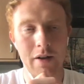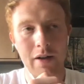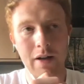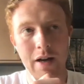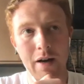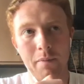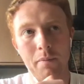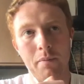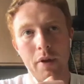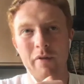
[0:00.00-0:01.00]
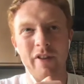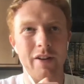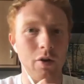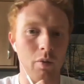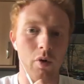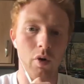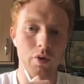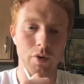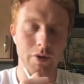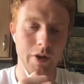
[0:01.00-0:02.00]
But the video will
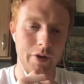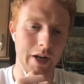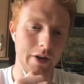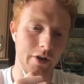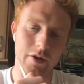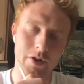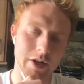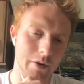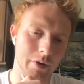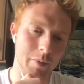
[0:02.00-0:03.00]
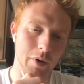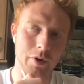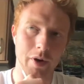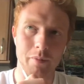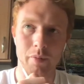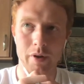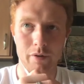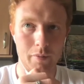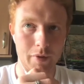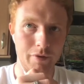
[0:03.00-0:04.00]
also tell you that. You can see how they build up, play
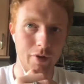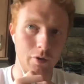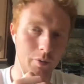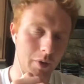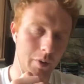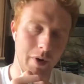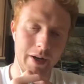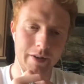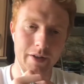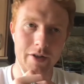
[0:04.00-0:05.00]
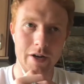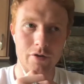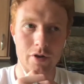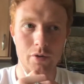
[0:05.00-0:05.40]
through midfield, play wide, etc.